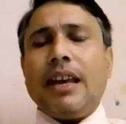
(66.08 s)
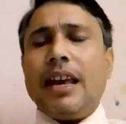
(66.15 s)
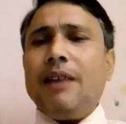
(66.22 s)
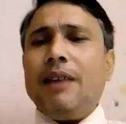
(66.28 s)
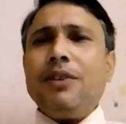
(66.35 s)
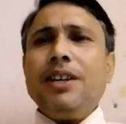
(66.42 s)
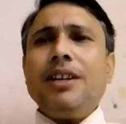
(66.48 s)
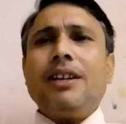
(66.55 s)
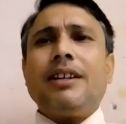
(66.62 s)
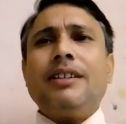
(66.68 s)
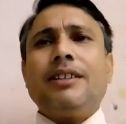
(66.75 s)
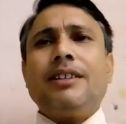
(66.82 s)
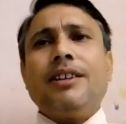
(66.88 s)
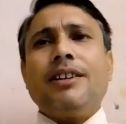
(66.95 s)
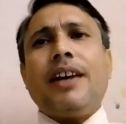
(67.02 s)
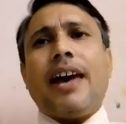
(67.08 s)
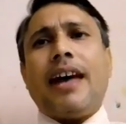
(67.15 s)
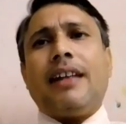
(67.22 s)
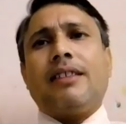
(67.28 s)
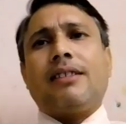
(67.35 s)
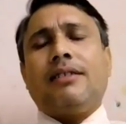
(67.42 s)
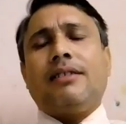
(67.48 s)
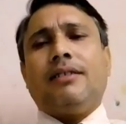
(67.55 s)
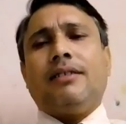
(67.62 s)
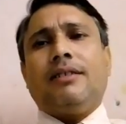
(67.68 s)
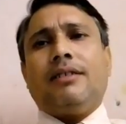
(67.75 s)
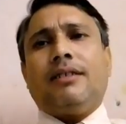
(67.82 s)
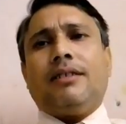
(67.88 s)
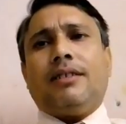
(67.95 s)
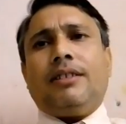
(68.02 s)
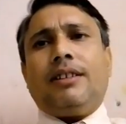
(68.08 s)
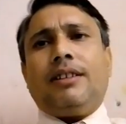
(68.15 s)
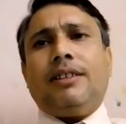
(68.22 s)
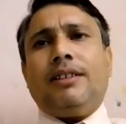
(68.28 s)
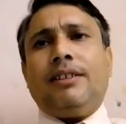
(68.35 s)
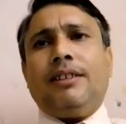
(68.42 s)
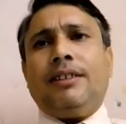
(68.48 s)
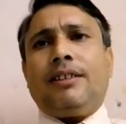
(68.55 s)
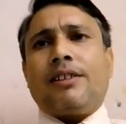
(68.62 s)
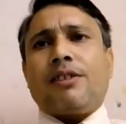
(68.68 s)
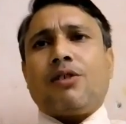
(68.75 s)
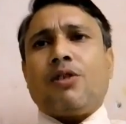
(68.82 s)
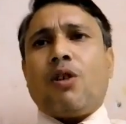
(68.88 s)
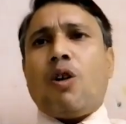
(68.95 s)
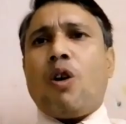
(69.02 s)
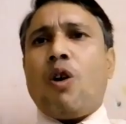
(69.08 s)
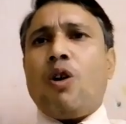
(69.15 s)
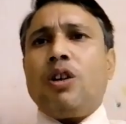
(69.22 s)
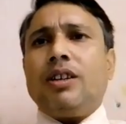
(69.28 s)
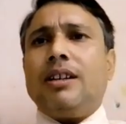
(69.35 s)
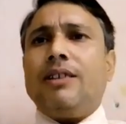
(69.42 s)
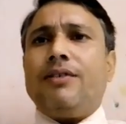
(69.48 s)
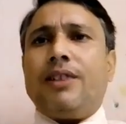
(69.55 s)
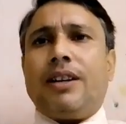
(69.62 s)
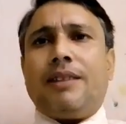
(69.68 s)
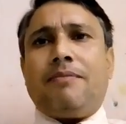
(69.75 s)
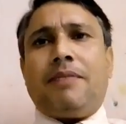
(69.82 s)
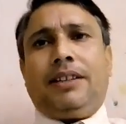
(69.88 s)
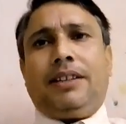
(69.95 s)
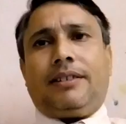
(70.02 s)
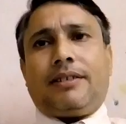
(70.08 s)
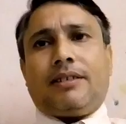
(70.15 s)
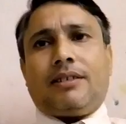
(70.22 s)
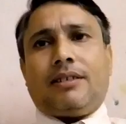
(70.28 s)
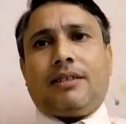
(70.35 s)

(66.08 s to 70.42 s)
Every country has its own government,